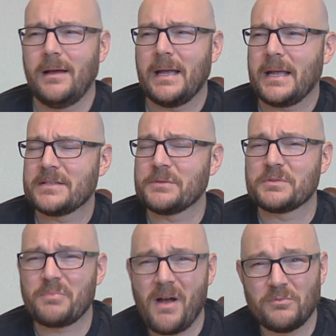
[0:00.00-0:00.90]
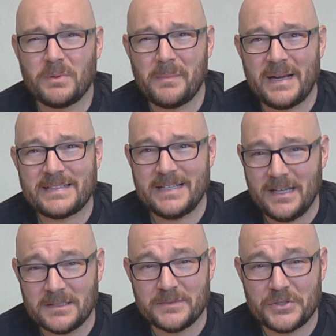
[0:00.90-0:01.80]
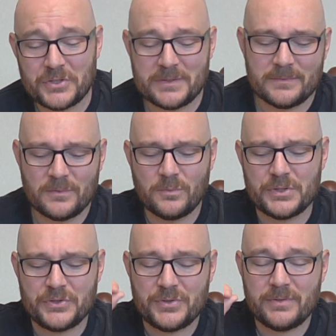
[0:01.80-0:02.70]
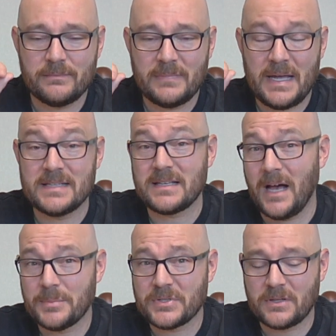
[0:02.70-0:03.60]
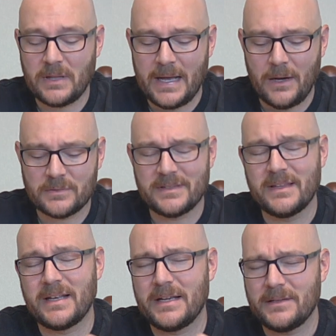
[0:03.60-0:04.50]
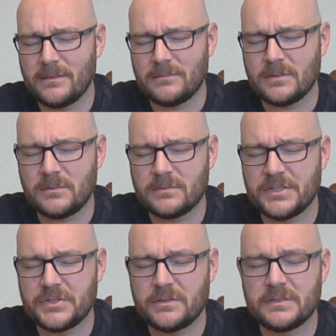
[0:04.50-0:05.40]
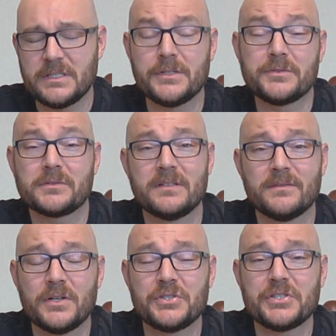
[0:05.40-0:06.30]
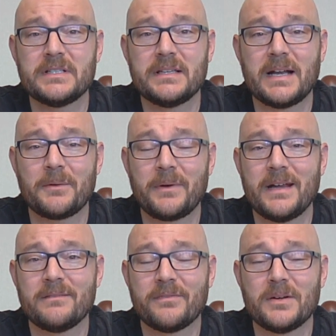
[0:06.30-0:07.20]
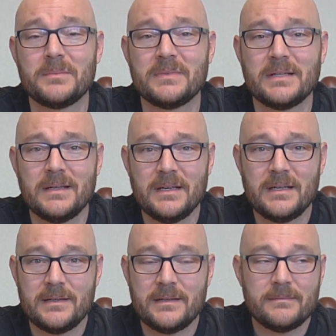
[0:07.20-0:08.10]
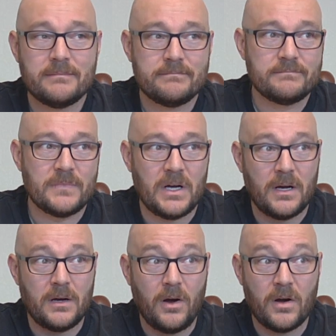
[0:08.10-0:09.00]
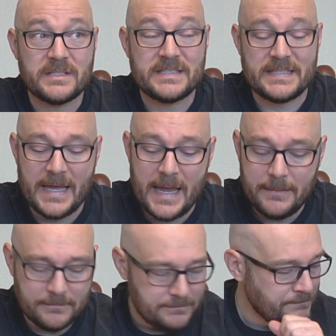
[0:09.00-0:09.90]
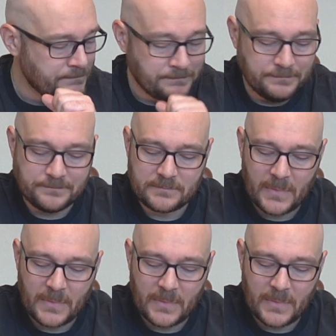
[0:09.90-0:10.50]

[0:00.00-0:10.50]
I guess it was probably my television, which has optical out, and then I did a little digital to digital conversion, and then I ran from RCA